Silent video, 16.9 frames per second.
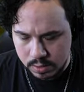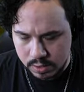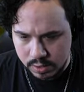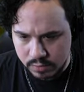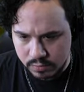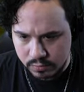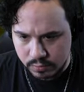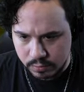
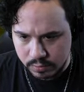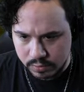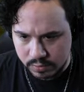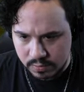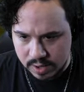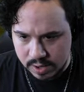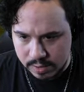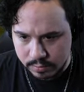Control to
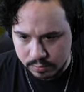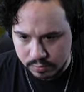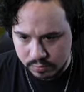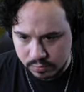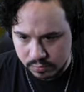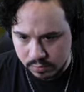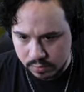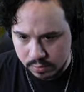
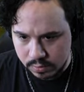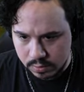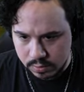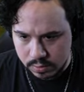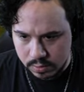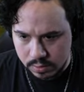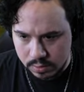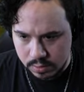crouch.
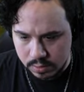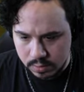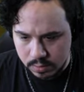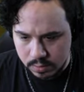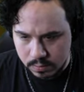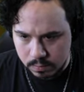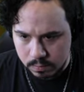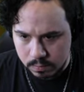
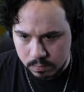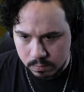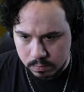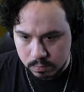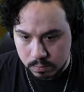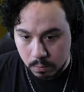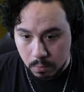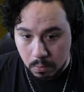
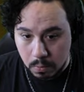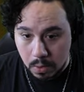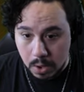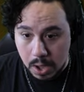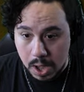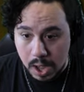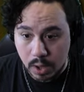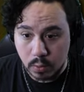
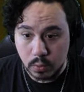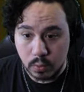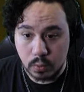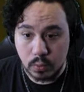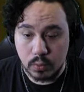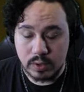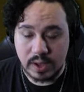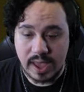
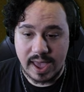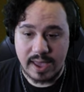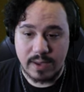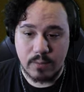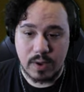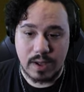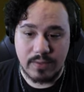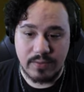Whoa. Okay,
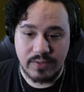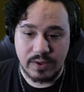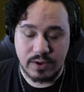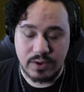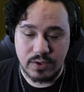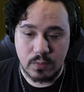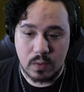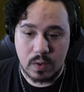well, there
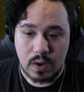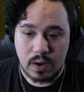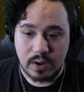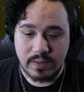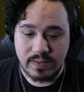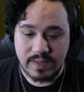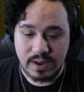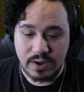you
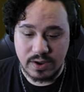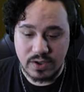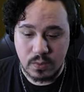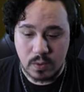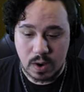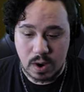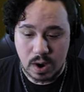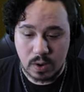are. There
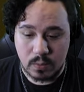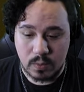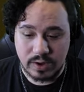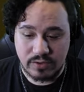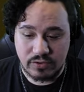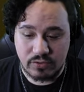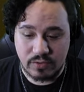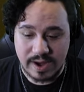you are. What
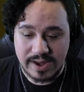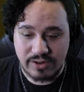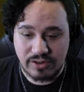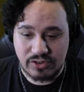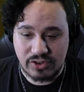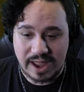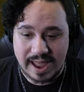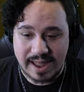a
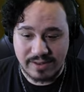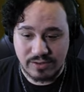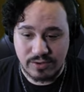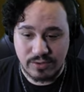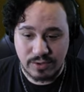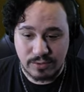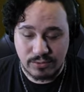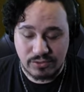strange statue.
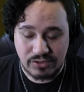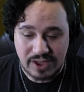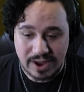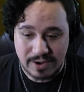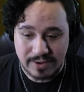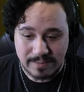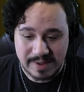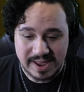You
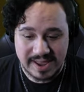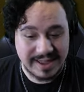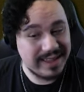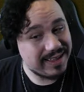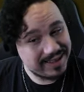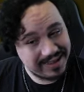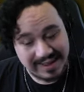scared me.